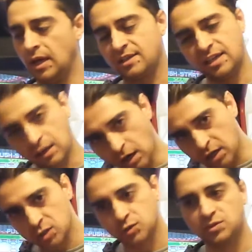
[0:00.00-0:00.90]
kid
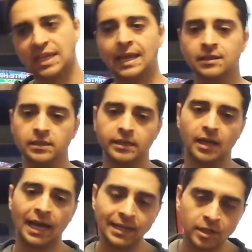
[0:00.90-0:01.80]
harness was dangling.
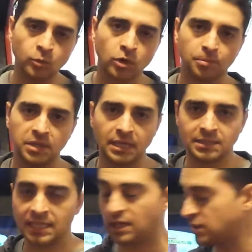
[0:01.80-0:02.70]
I didn't know where it
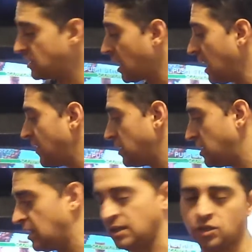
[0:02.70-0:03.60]
plugged in, because the guy that
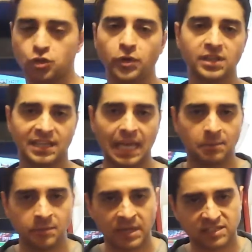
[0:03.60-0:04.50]
did it, and I'll show you the
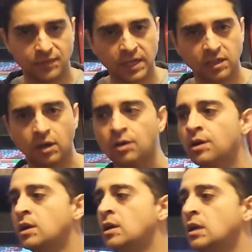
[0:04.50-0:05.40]
cabinet in the next
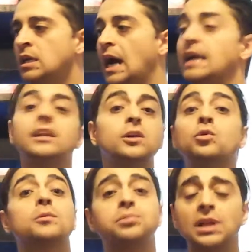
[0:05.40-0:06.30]
video, I didn't know
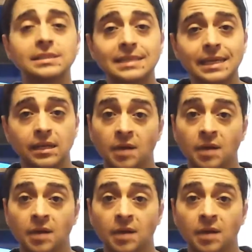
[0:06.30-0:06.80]
where it plugged in.